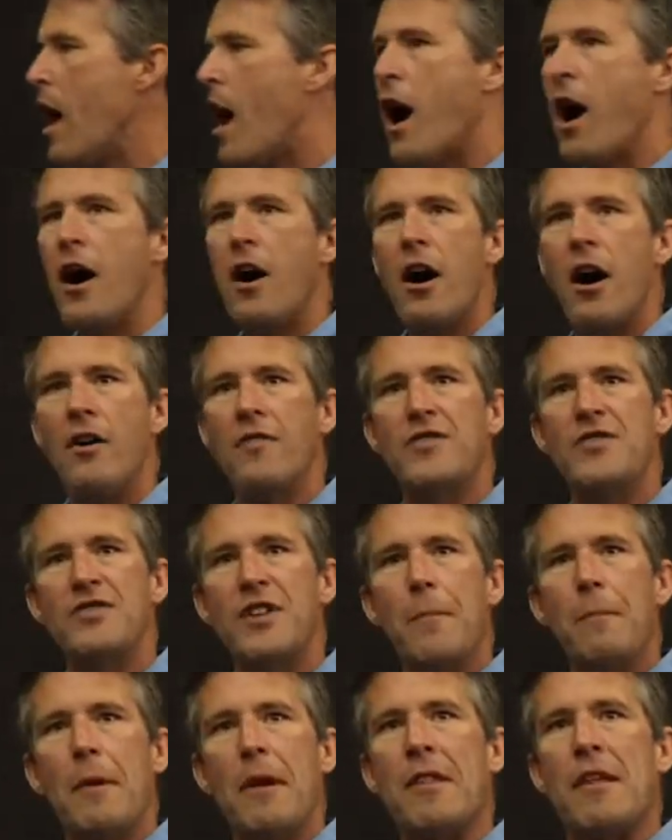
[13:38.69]
of
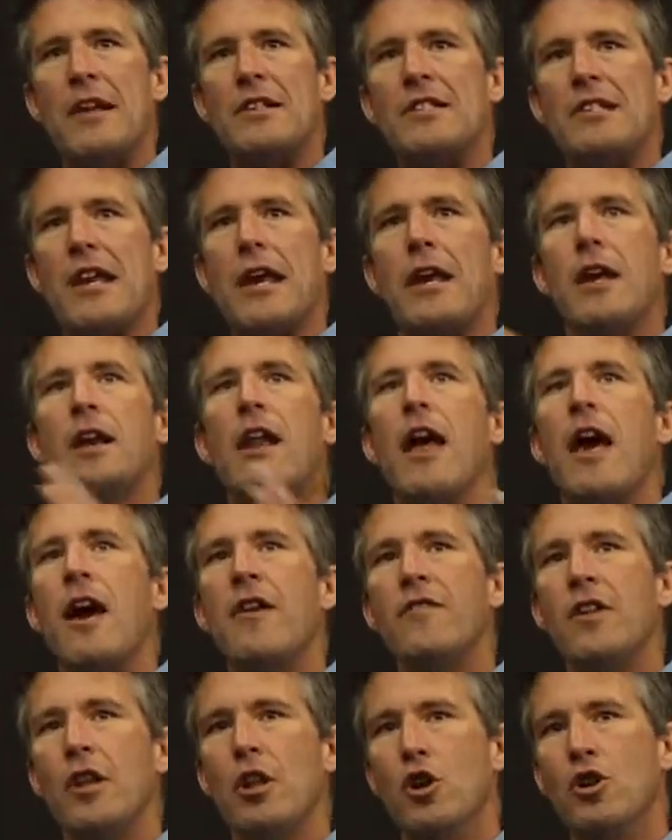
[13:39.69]
something that's in
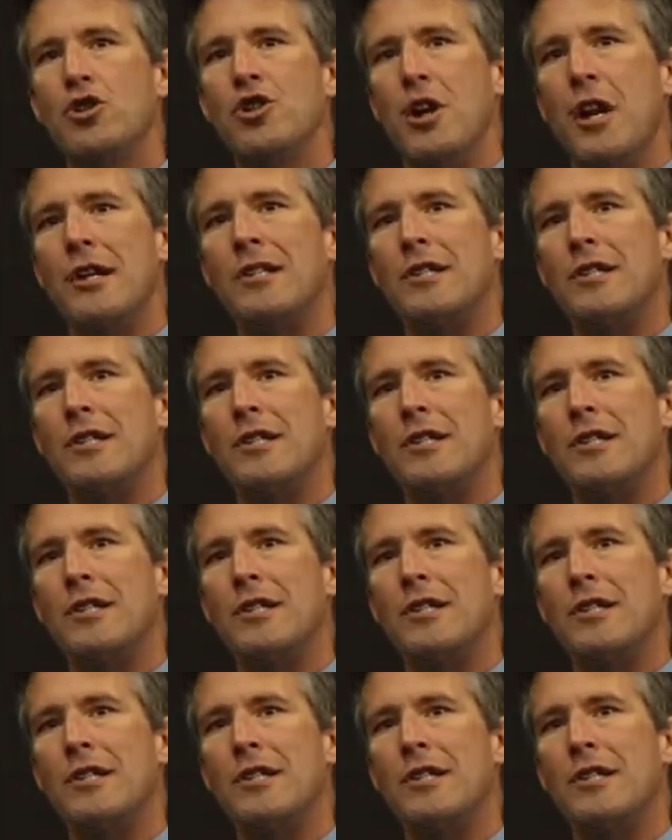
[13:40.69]
evolution.